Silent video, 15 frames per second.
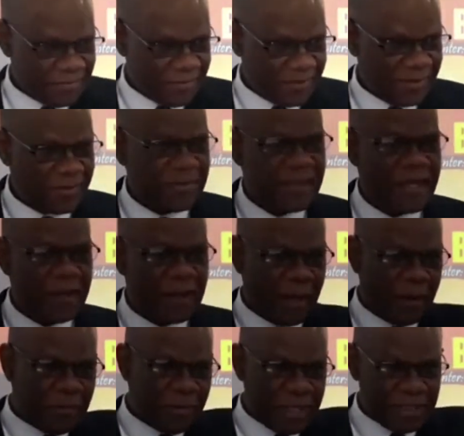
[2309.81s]
they
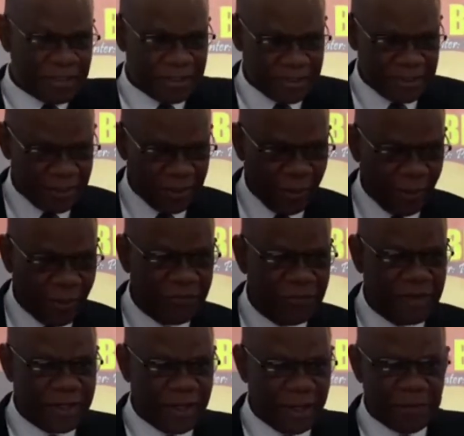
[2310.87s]
up and off
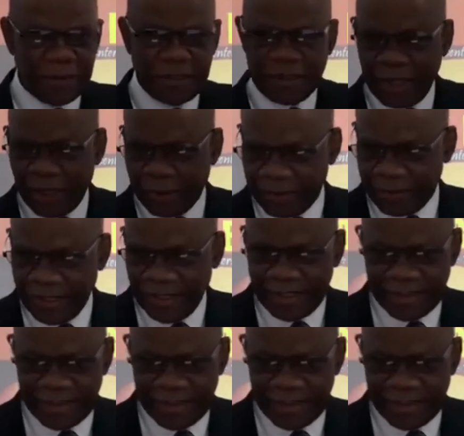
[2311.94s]
and up and down, right?